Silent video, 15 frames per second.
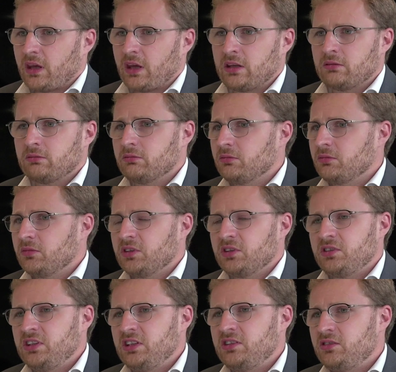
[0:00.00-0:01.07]
And
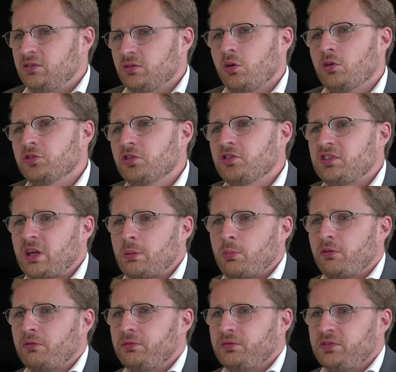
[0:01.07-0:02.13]
this other step
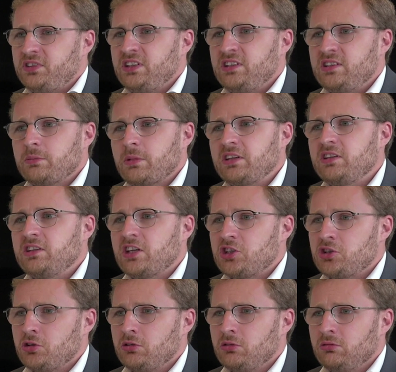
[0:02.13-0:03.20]
of
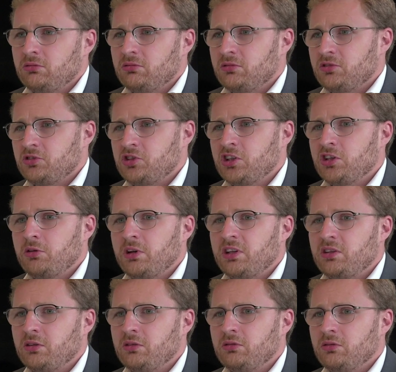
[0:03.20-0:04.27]
systematization
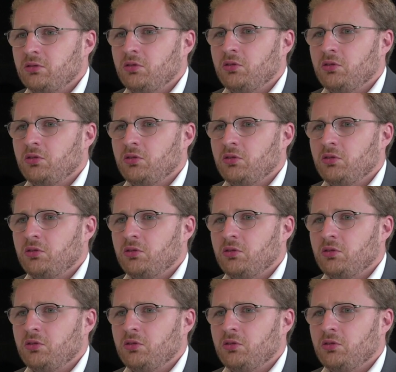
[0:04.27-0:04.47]
generated